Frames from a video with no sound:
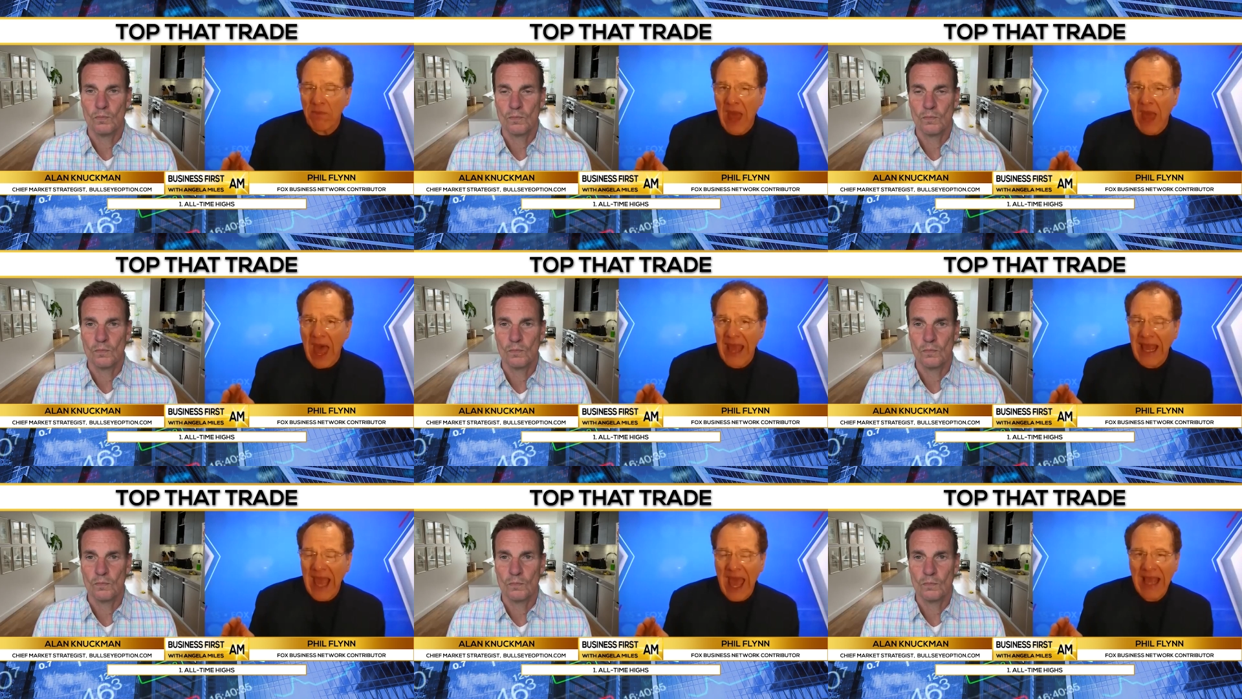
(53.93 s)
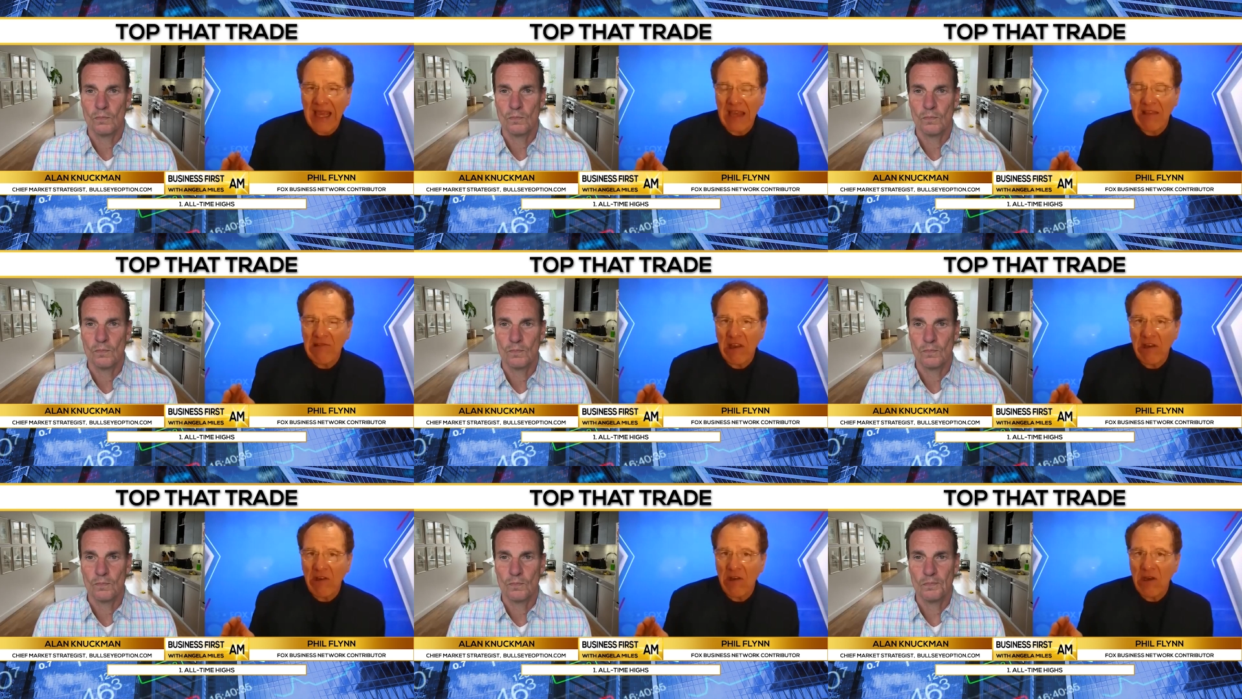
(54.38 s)
Speaker 1: but I,
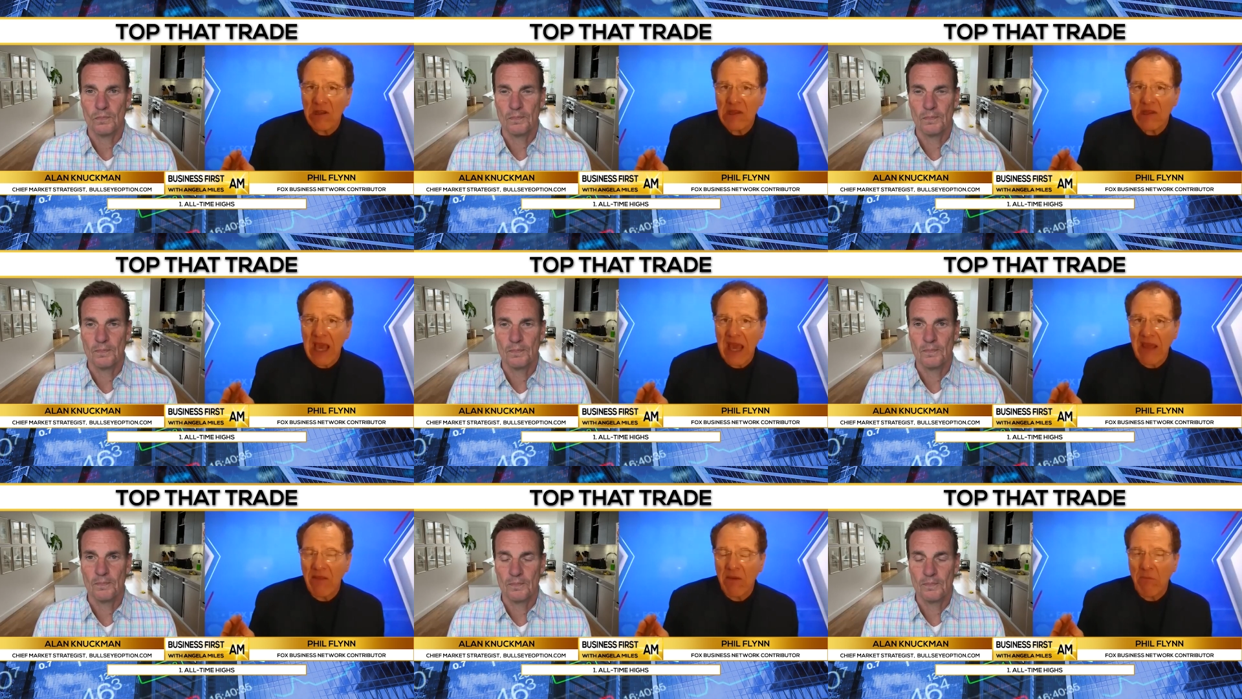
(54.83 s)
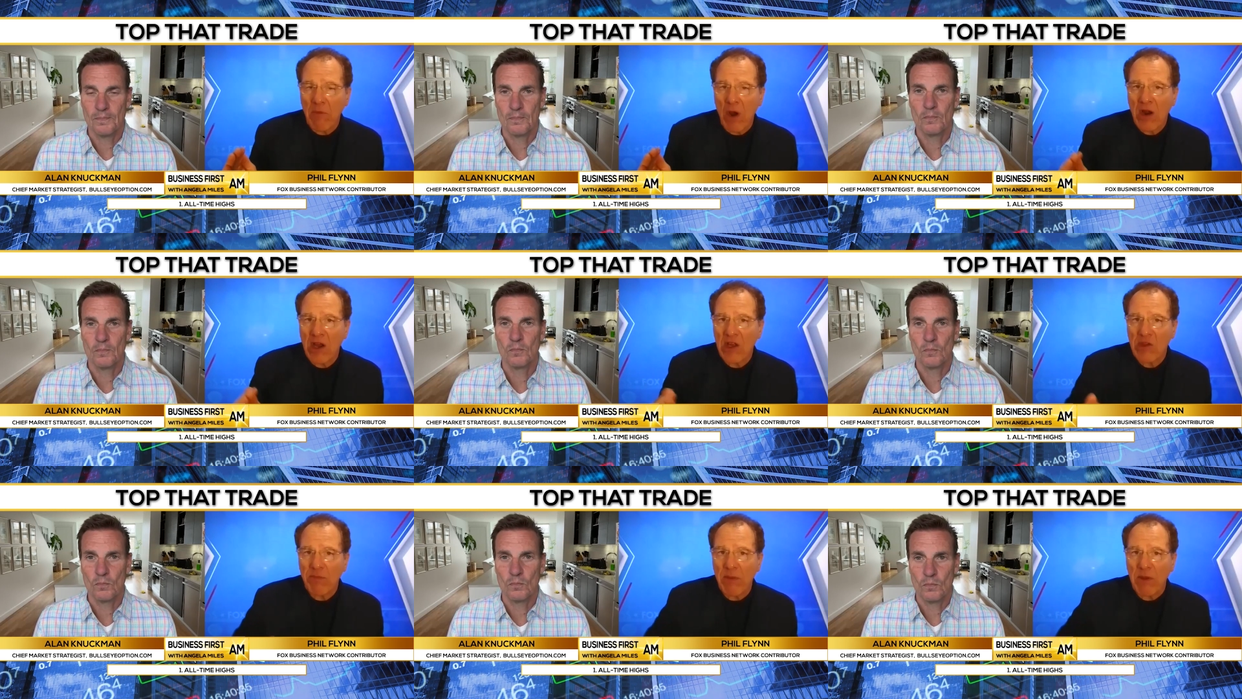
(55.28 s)
I continue to say
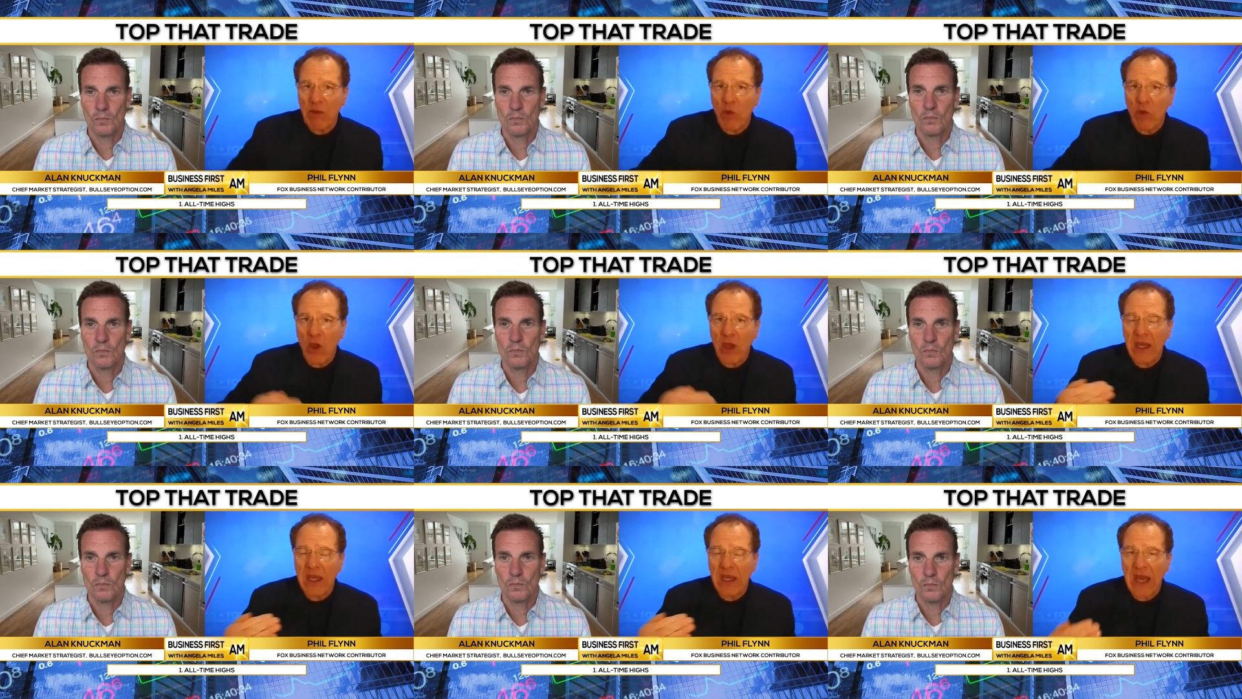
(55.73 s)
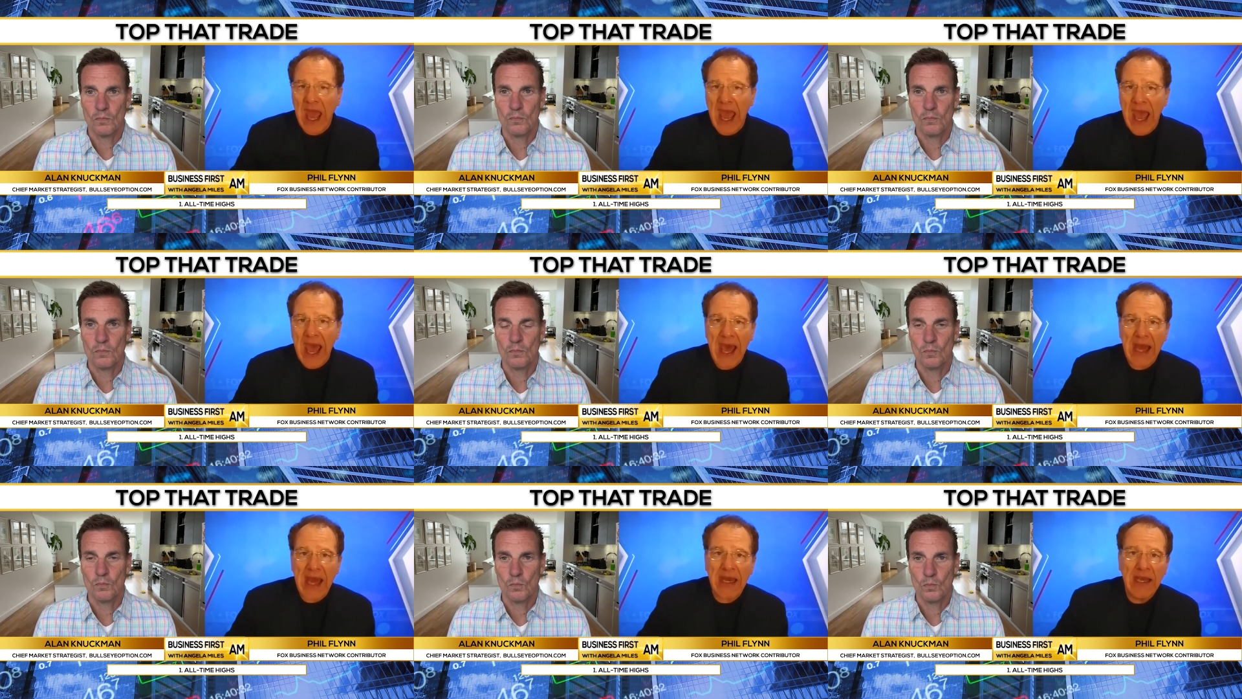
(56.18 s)
the market's been looking
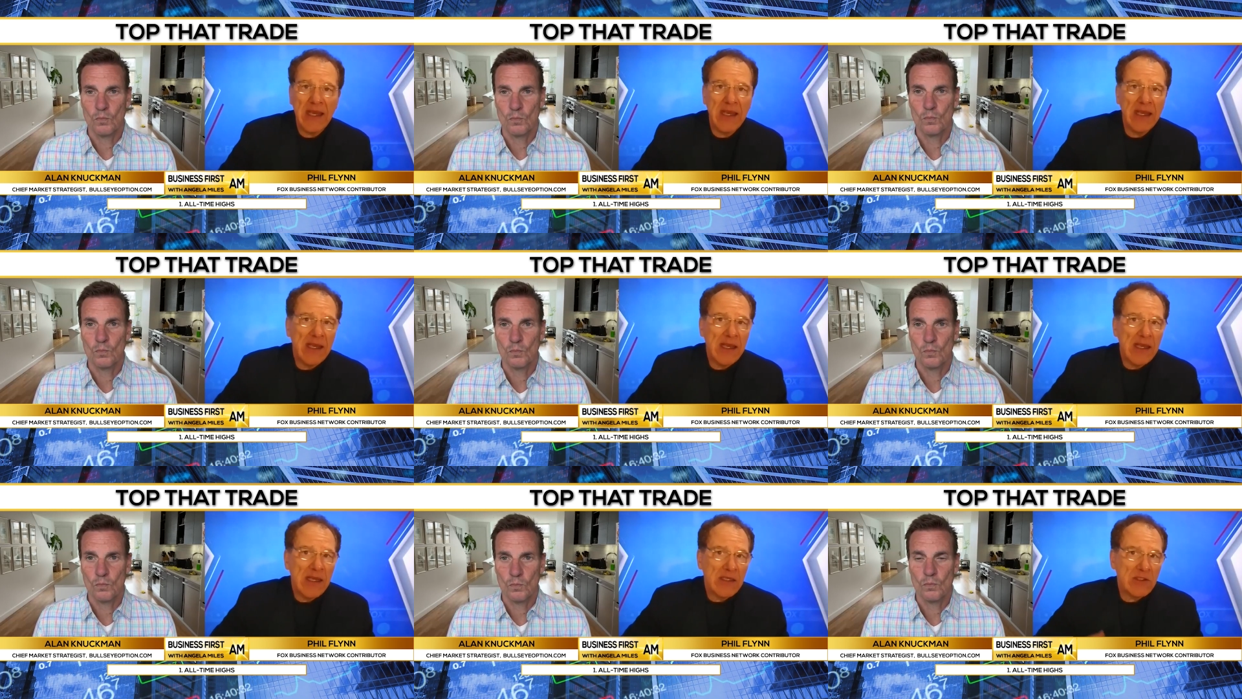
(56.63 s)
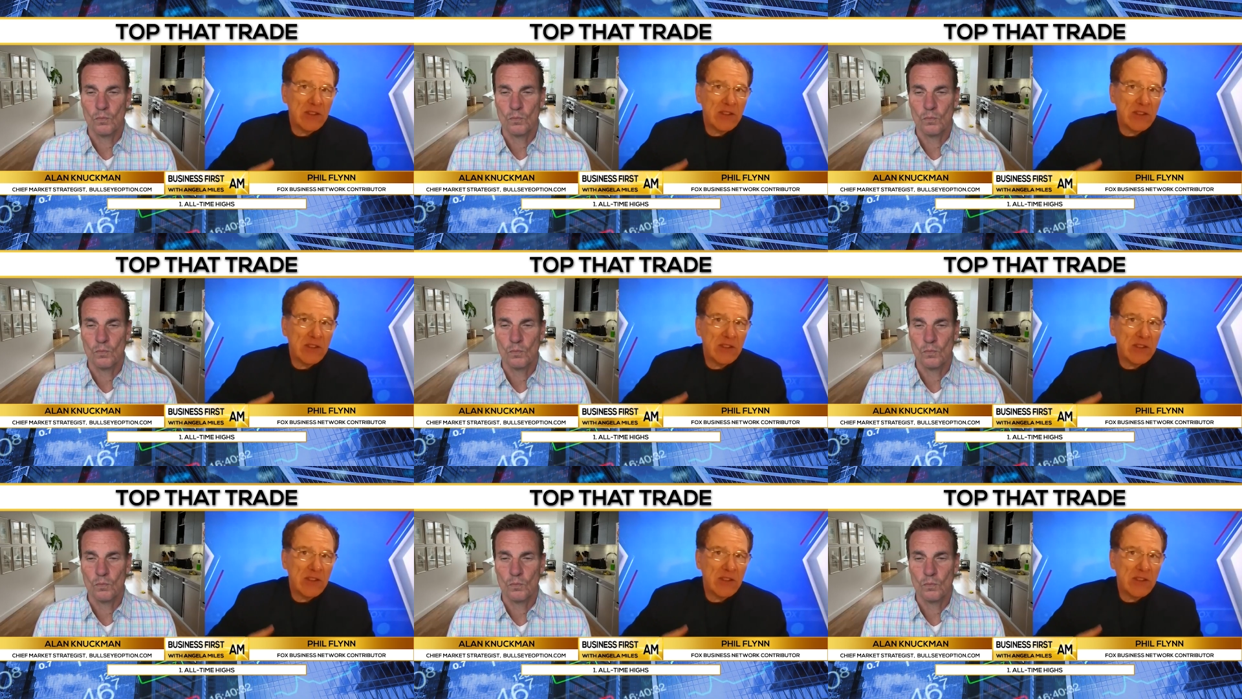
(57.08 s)
ahead